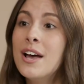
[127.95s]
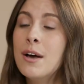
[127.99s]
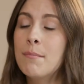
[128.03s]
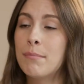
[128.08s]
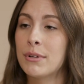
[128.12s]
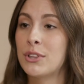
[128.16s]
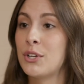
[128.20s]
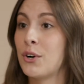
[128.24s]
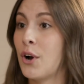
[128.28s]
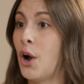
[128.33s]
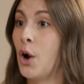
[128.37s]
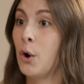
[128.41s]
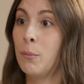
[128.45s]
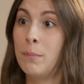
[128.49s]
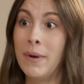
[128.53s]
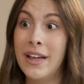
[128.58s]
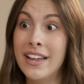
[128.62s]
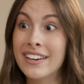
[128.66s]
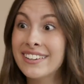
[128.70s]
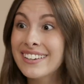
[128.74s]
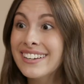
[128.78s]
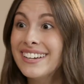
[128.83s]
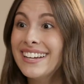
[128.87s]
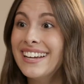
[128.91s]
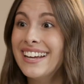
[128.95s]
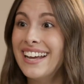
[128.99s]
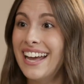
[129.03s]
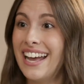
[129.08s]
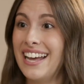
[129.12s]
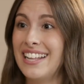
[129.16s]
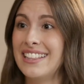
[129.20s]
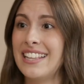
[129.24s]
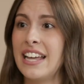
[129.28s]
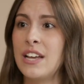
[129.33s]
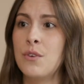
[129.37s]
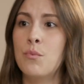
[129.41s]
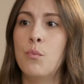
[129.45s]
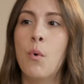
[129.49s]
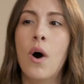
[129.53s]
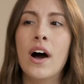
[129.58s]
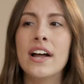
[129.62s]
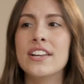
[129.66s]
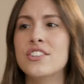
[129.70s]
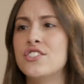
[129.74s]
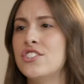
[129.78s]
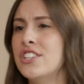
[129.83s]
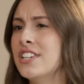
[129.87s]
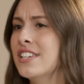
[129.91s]
but they're open and they
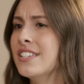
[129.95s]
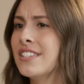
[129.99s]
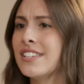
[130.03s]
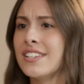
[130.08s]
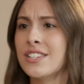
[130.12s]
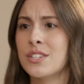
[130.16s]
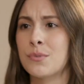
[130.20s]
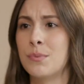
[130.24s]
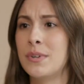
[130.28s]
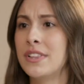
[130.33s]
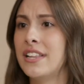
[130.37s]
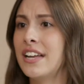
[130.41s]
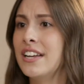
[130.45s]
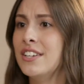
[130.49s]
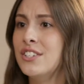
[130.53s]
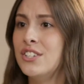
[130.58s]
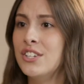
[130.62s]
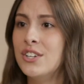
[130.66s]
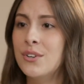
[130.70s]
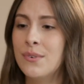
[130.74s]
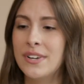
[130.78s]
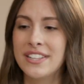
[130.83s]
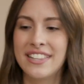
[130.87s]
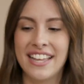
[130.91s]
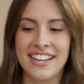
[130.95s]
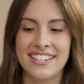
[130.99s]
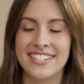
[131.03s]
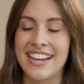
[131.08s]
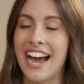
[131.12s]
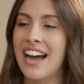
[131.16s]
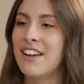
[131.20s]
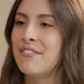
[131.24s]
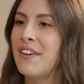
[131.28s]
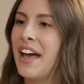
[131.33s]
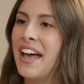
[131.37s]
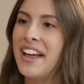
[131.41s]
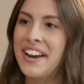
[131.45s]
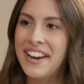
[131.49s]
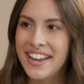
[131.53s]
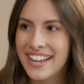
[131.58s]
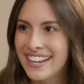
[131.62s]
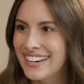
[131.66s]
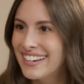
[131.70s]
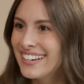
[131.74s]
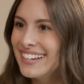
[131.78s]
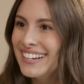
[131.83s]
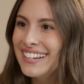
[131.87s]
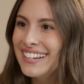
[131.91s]
want Jesus. When they do it, they dive head in.